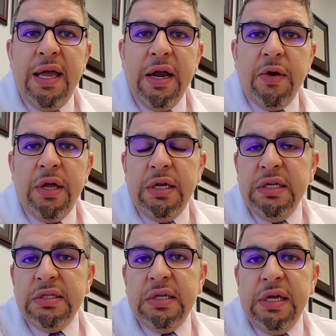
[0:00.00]
area
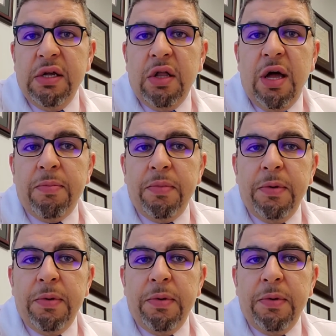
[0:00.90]
needs to heal up,